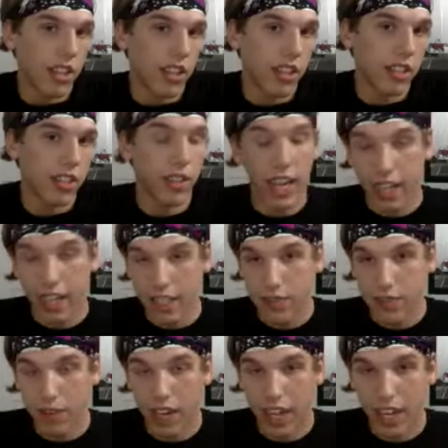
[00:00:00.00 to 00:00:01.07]
So that is
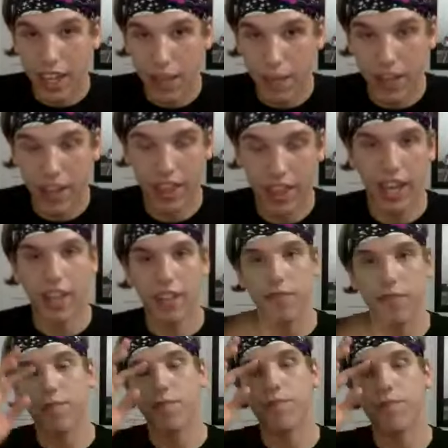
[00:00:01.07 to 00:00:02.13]
what I think about that.
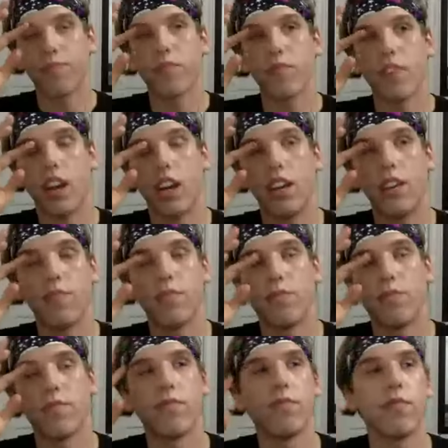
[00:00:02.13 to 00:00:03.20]

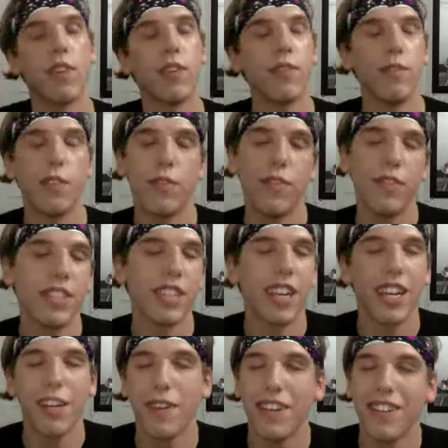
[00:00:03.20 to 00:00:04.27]
What were we
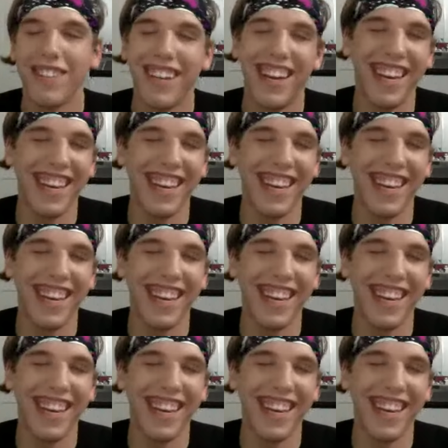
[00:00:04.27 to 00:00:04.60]
talking about?